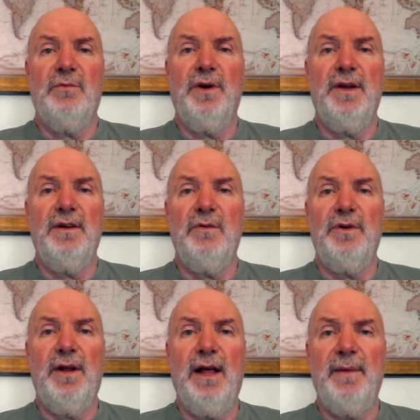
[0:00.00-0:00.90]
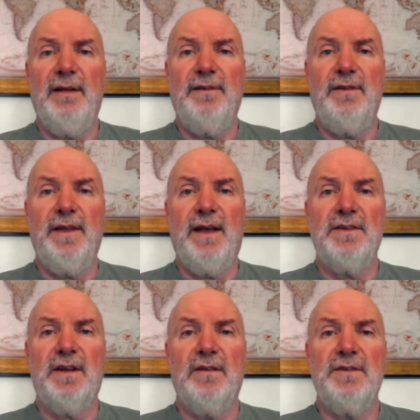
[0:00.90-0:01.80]
So what are you going to do when you're not making
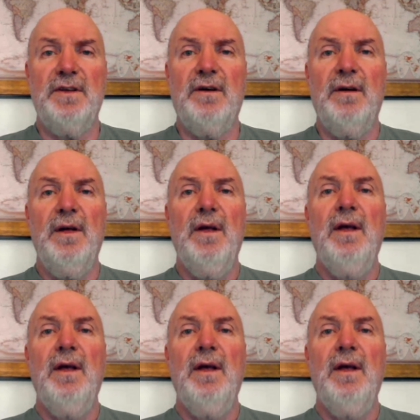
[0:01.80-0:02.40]
$50,000 a year?